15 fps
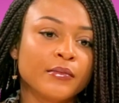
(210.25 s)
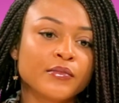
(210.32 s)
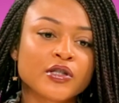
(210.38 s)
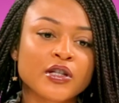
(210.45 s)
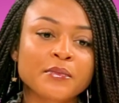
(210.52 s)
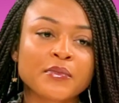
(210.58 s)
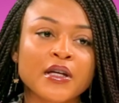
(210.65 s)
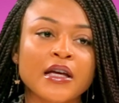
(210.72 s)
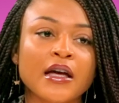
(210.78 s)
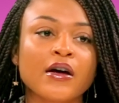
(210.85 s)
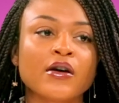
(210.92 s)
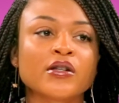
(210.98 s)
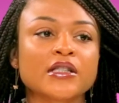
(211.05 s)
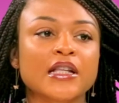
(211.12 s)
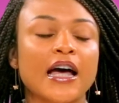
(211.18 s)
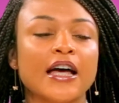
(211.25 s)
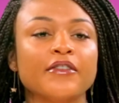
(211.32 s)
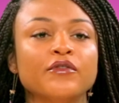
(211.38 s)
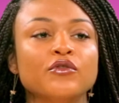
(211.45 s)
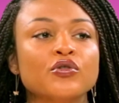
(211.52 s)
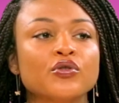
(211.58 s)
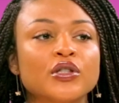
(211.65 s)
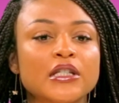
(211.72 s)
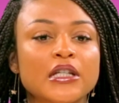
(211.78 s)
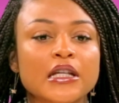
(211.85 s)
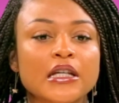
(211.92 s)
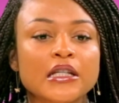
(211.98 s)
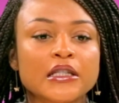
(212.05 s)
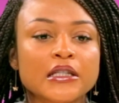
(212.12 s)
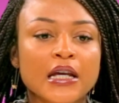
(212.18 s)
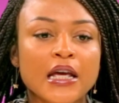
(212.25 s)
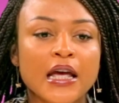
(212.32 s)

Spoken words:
Something else that I've noticed,